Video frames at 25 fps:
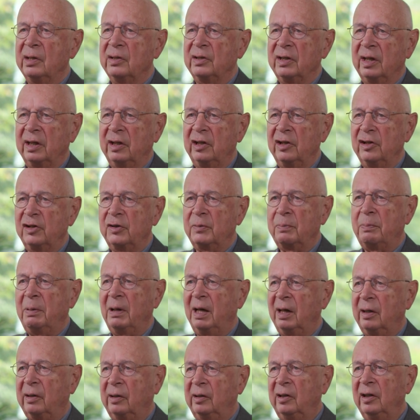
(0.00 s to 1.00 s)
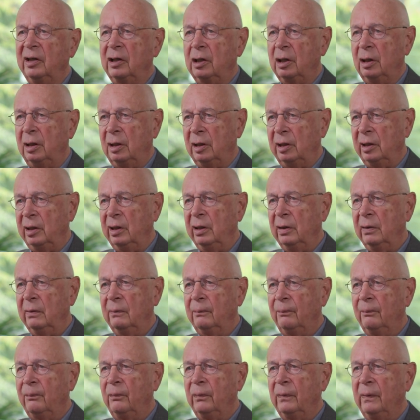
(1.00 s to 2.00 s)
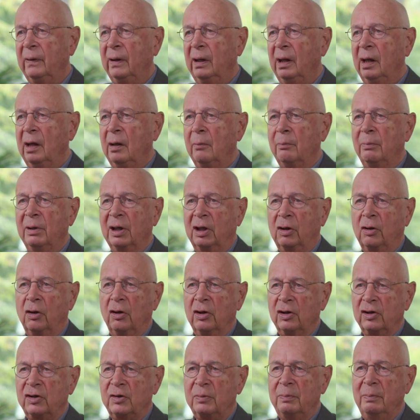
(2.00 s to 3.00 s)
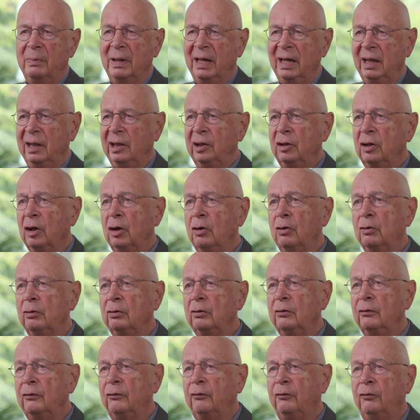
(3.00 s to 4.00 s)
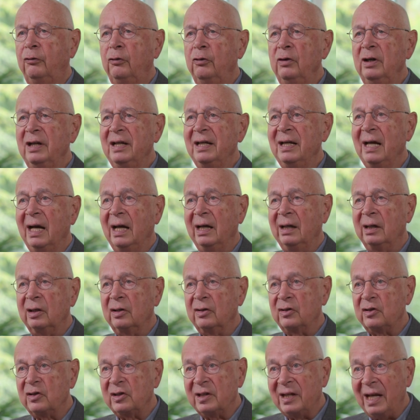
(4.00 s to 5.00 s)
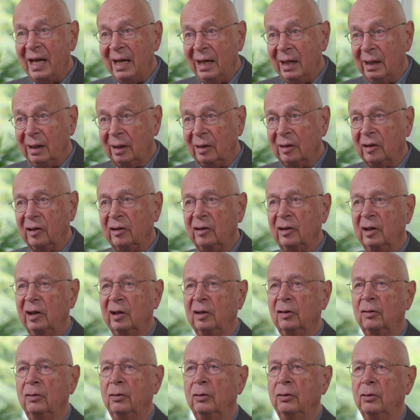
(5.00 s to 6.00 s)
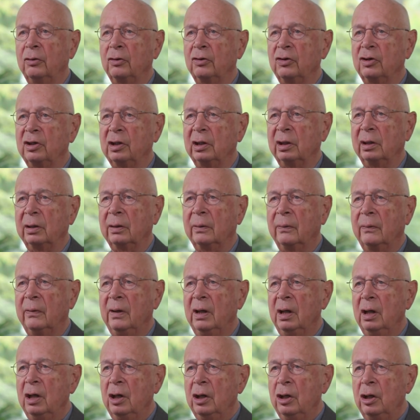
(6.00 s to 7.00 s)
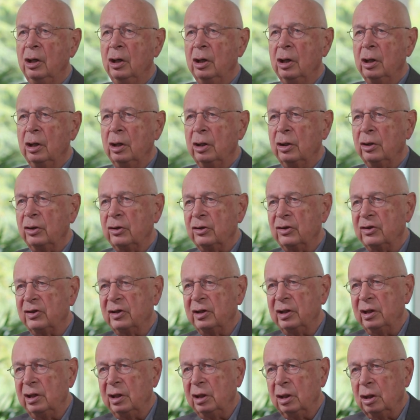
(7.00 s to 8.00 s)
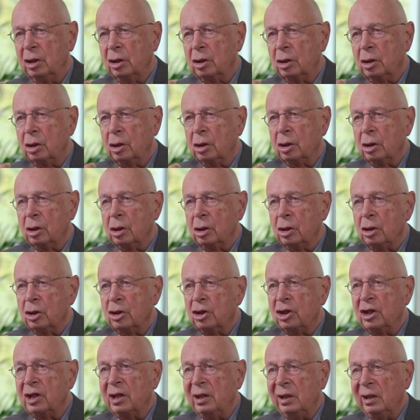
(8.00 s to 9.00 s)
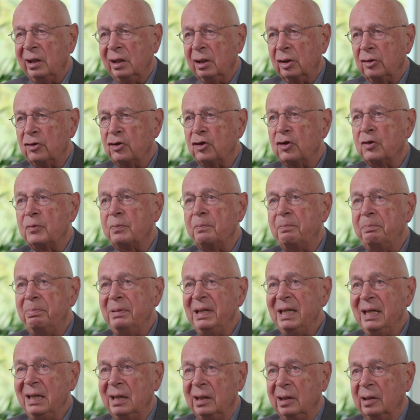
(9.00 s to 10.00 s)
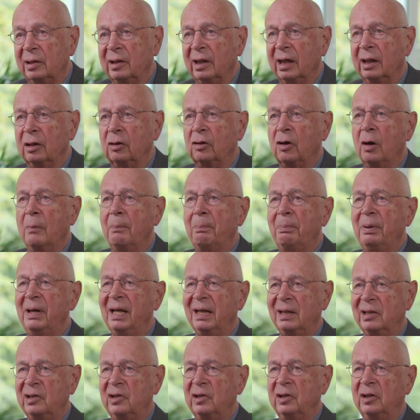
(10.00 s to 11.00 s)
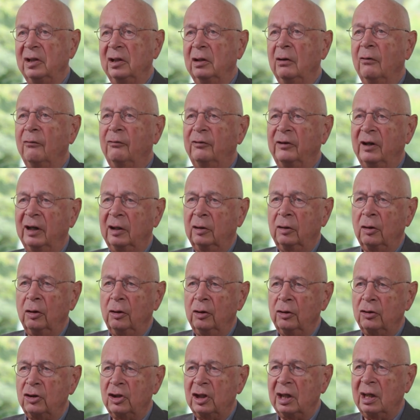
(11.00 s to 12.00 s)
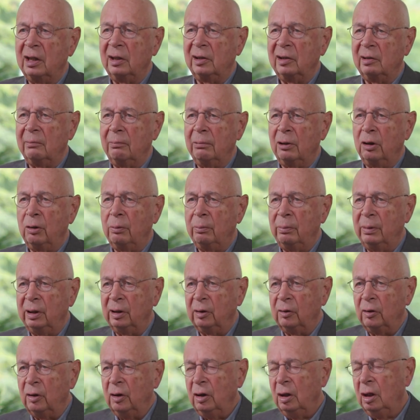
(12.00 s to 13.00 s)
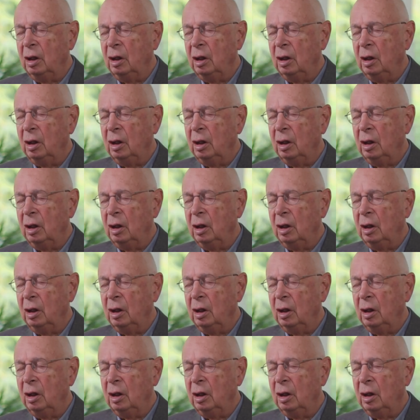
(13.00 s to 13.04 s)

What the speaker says: That is particularly because many don't fully understand technology. The sheer speed and complexity of technological development